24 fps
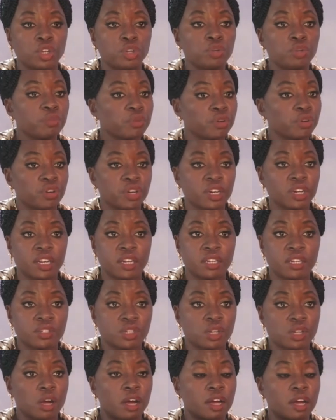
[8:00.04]
humor in it.
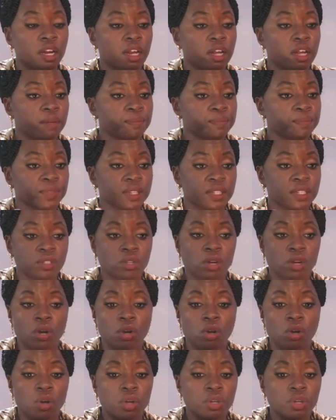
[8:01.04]
It's got
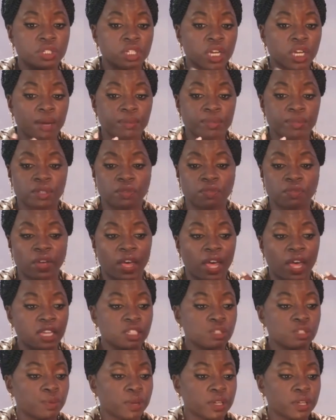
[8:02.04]
all types of
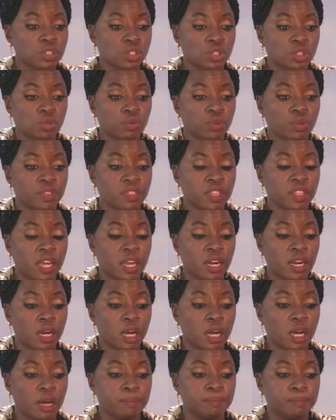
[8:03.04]
aspects to it
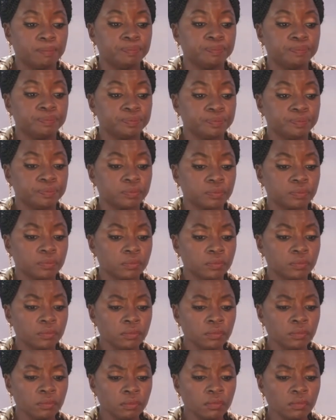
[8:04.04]
that I
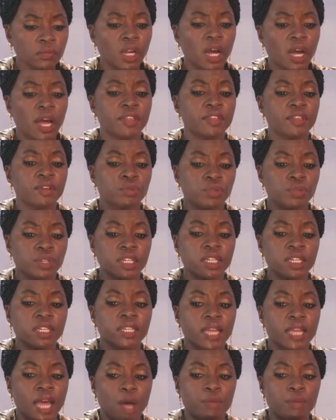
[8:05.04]
think really
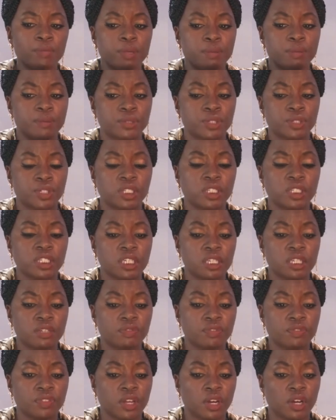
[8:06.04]
allow people to
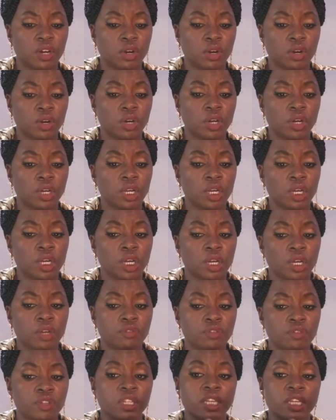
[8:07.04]
leave there
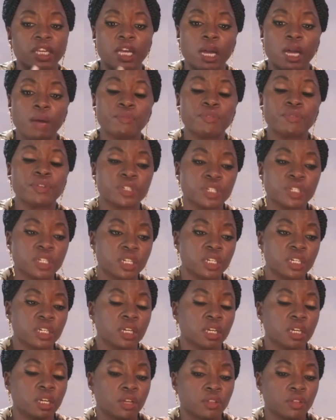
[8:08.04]
feeling
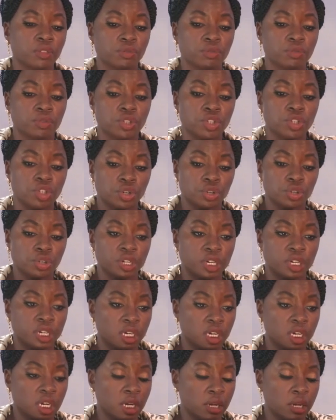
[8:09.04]
comforted through the
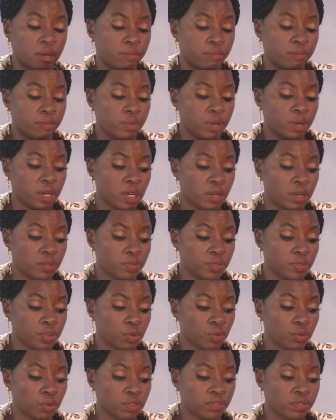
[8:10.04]
journey of
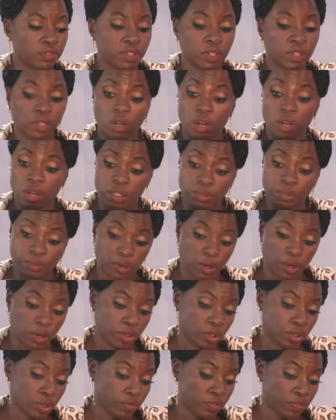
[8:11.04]
the grief and the loss, but
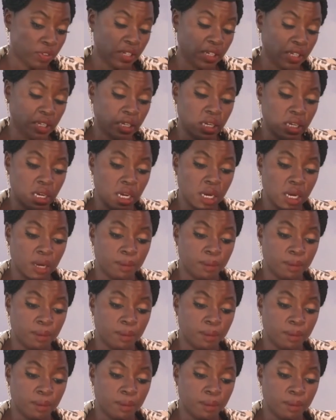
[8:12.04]
also feeling